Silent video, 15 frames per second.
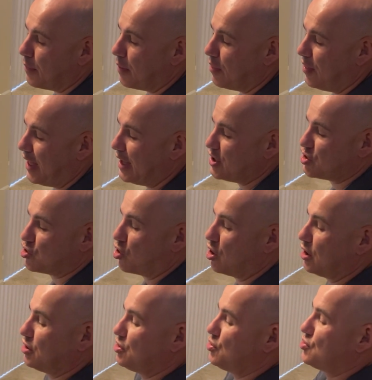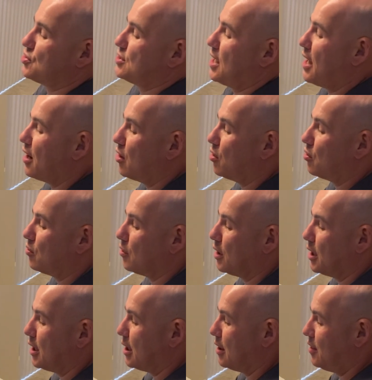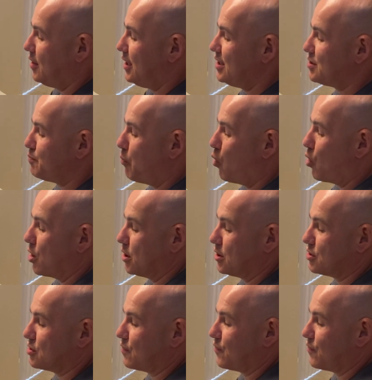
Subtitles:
they started to sell these boards